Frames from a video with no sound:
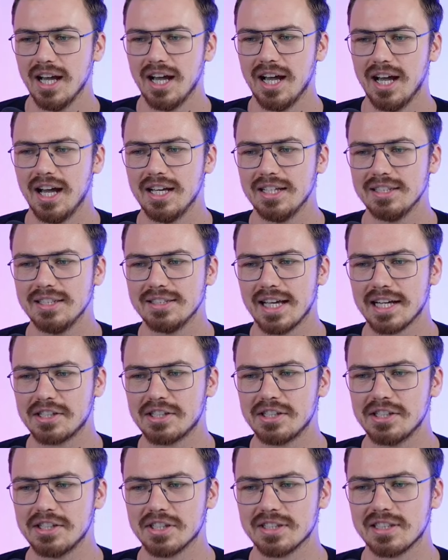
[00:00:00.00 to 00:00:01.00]
is
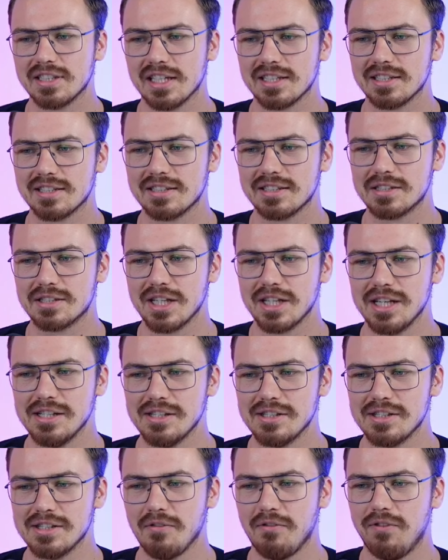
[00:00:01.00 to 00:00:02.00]
actually just like
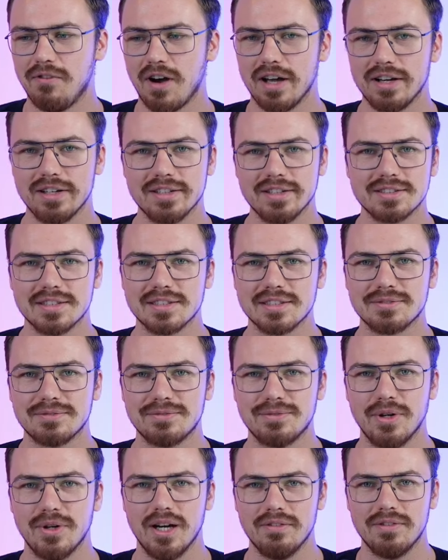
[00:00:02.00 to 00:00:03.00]
changing finances
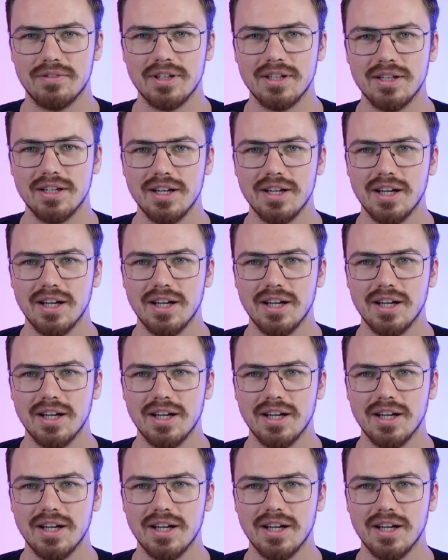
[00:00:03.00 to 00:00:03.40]
forever